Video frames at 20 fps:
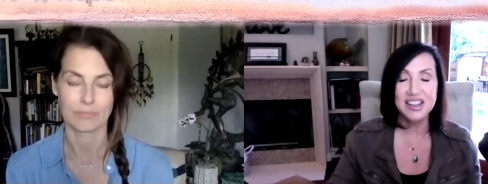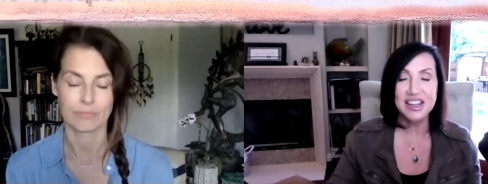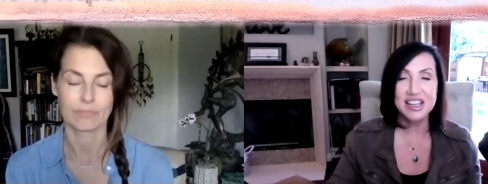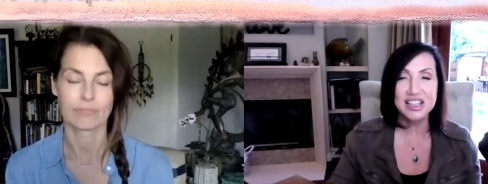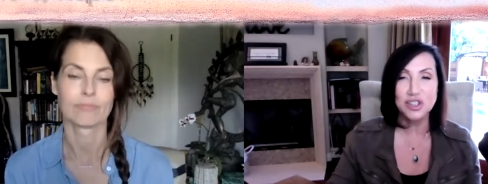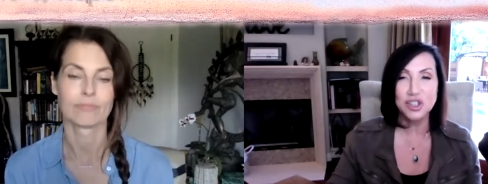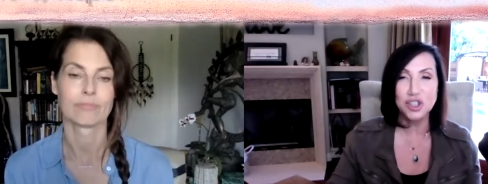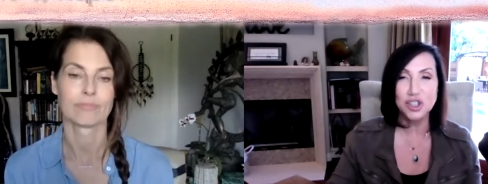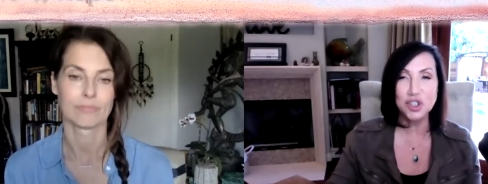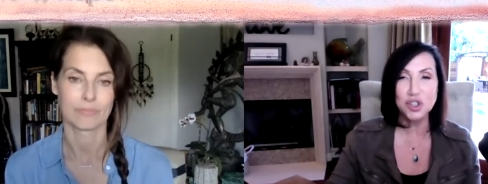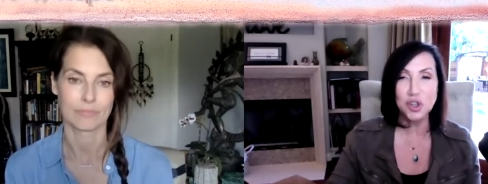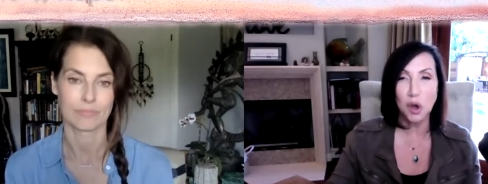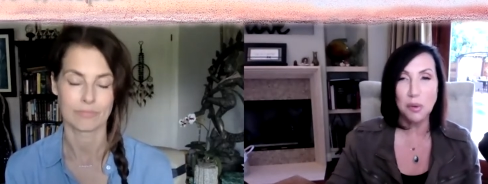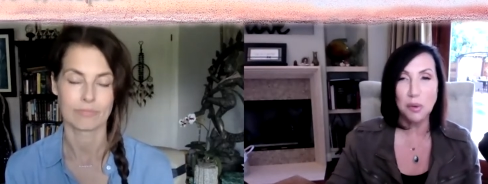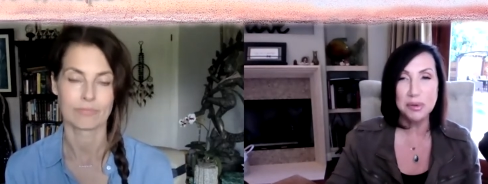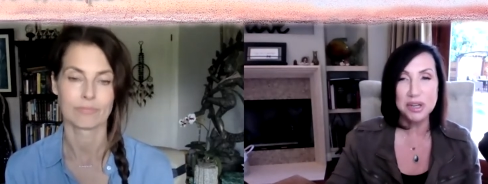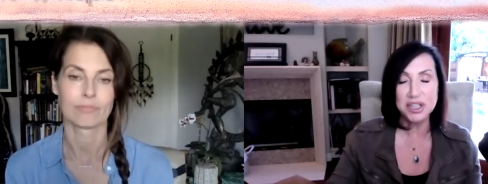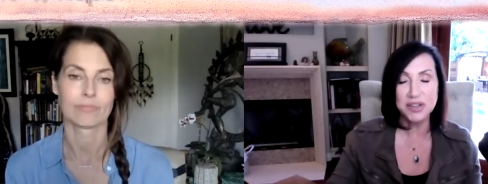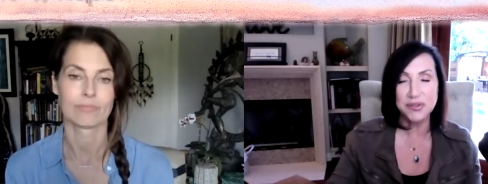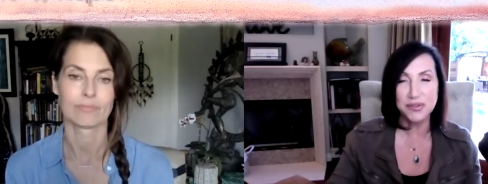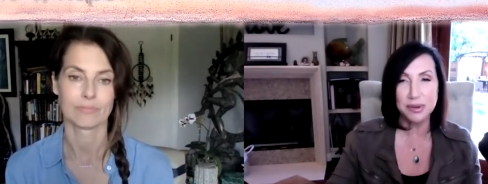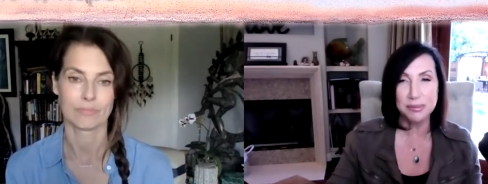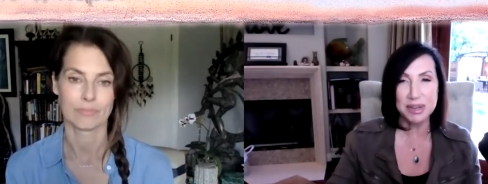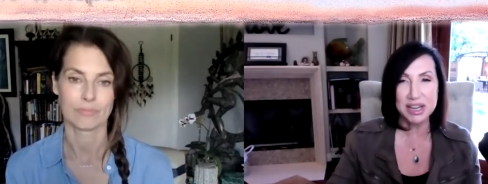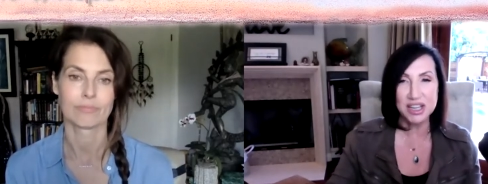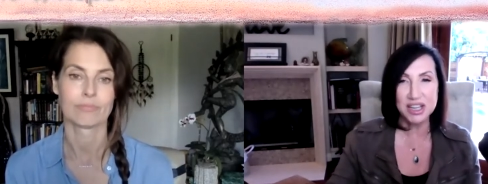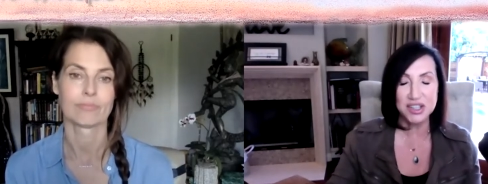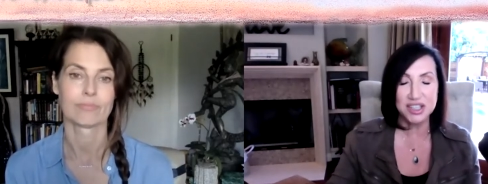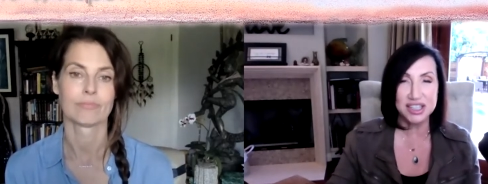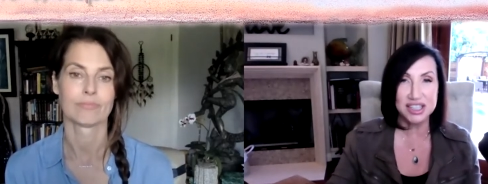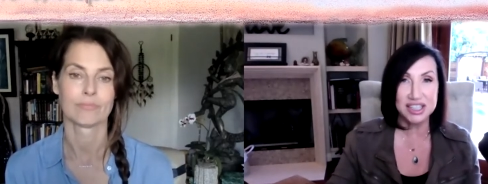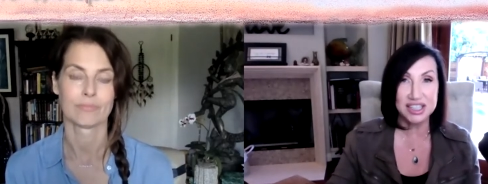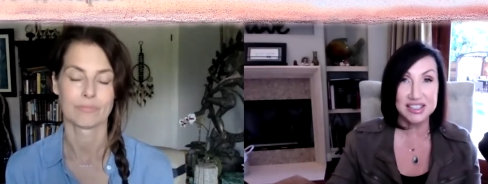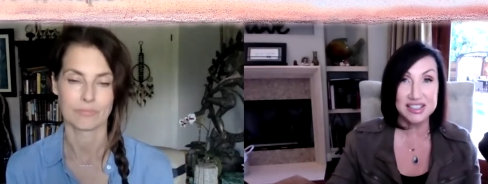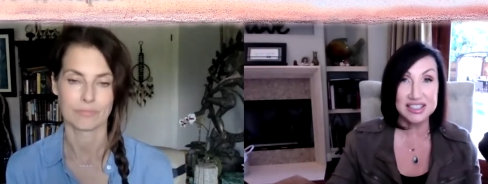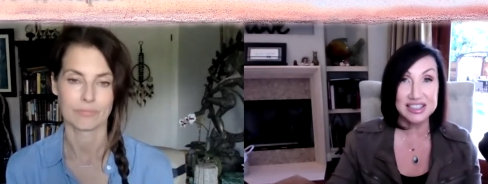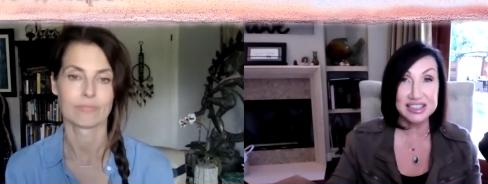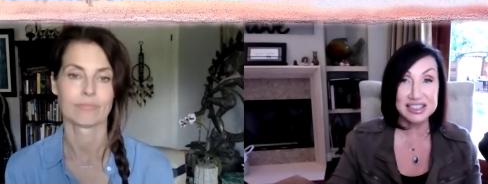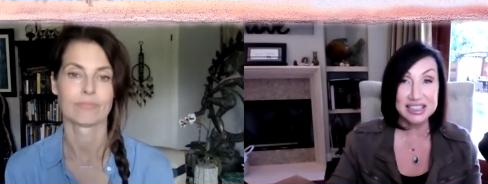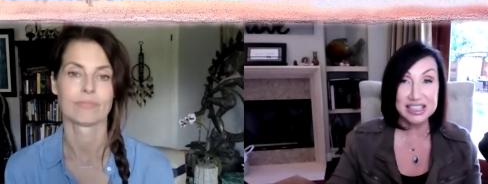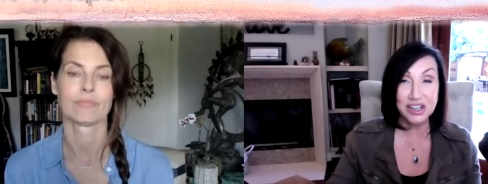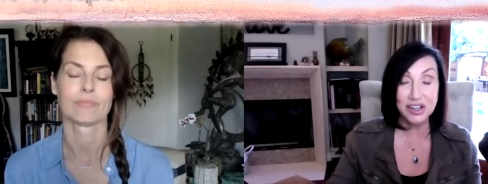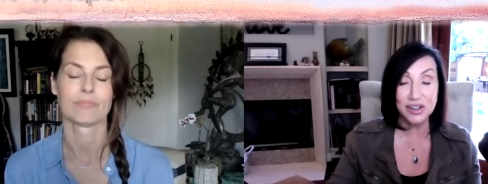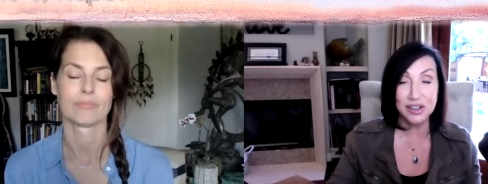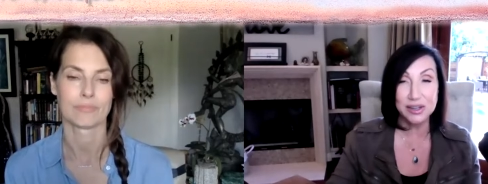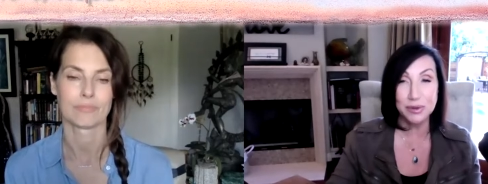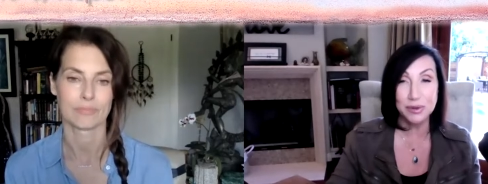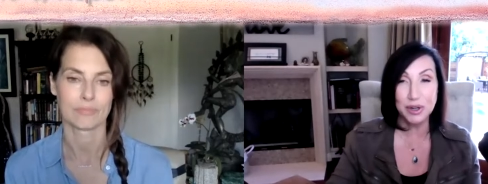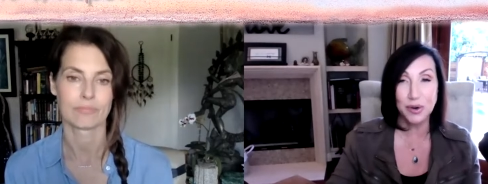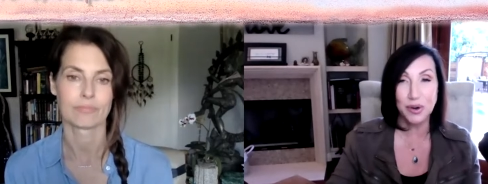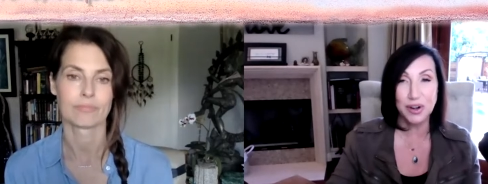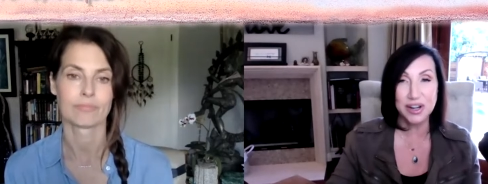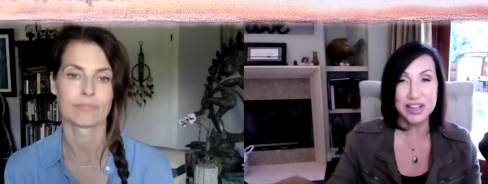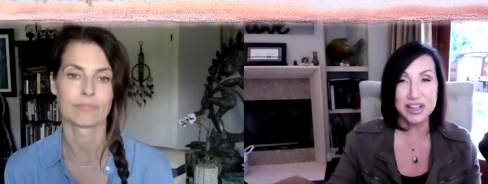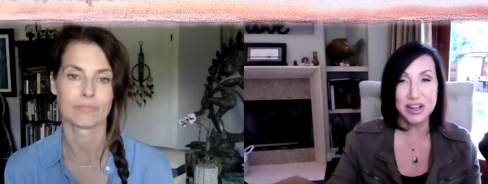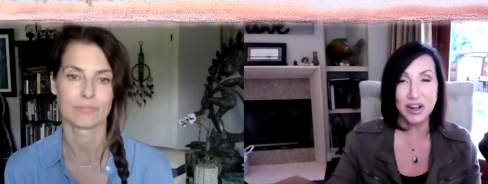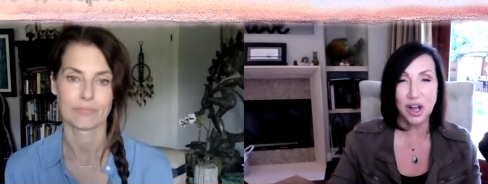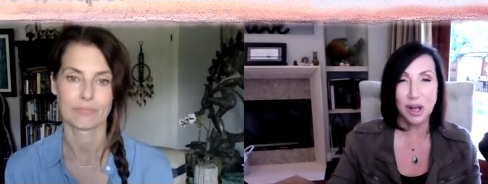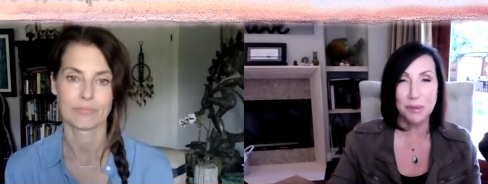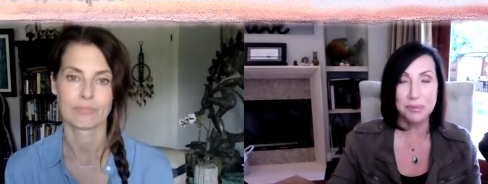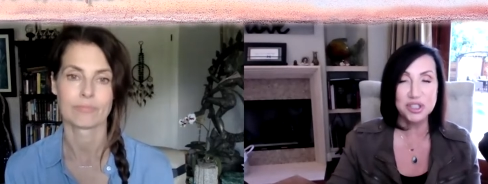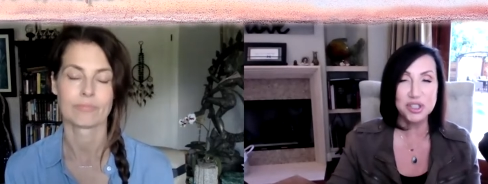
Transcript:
Speaker 1: Like there's so much information and it's literally recording it all,